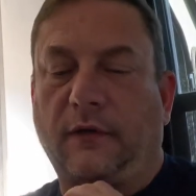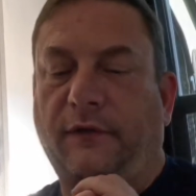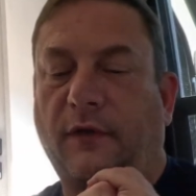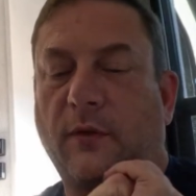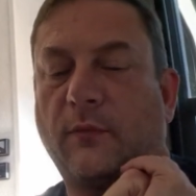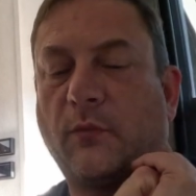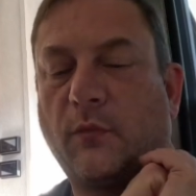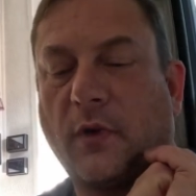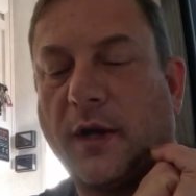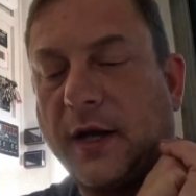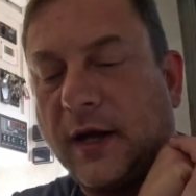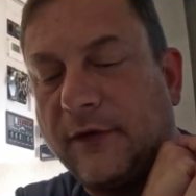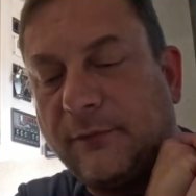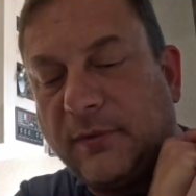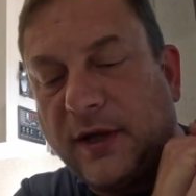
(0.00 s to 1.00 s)
from what
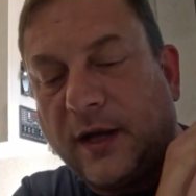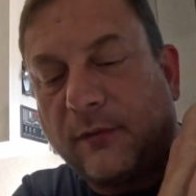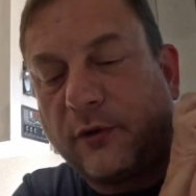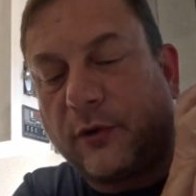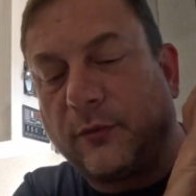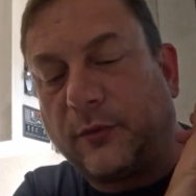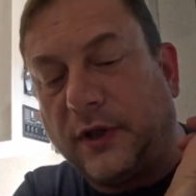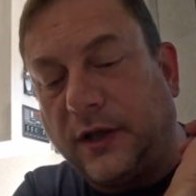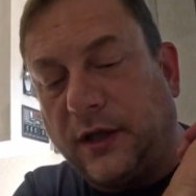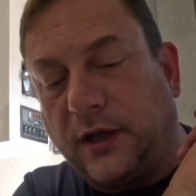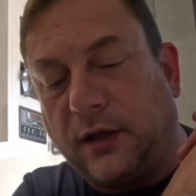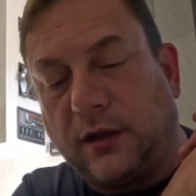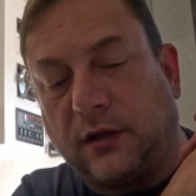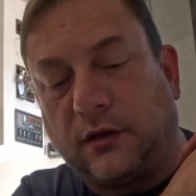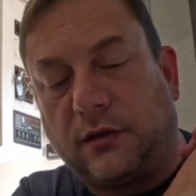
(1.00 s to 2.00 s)
I've been able to
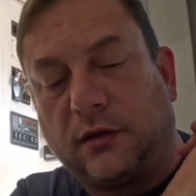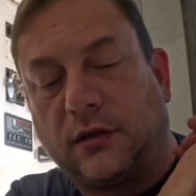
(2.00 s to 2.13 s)
read,